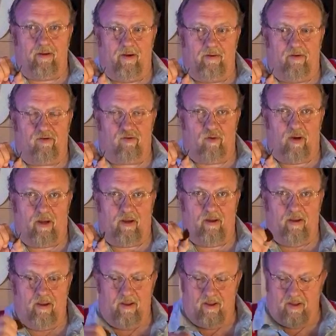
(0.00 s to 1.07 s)
on the string.
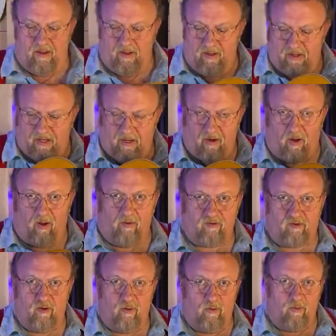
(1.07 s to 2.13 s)
It
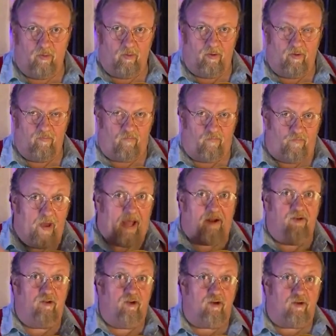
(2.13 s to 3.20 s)
also
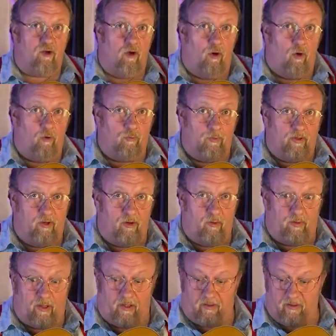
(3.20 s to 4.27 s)
fattens your tone when you do
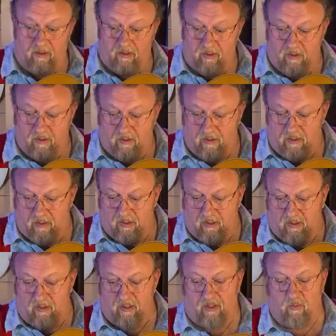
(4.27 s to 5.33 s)
that.
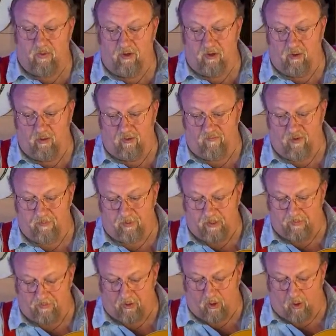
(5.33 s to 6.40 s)
Like when you, if you play
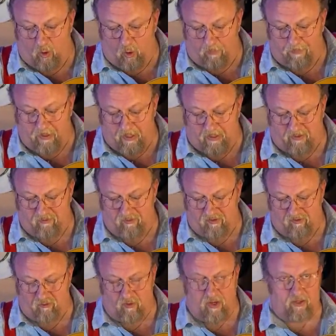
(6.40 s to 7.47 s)
with the whole pick and
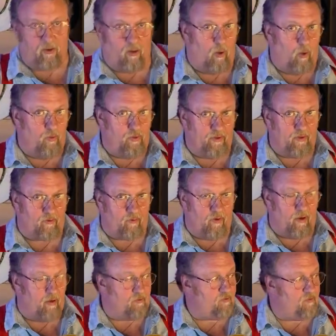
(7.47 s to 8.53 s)
just drag the whole thing
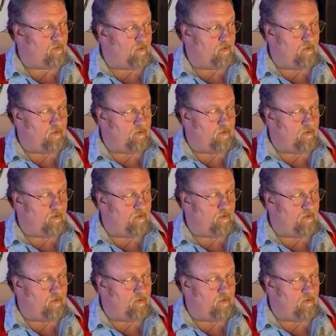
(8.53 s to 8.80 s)
across, hear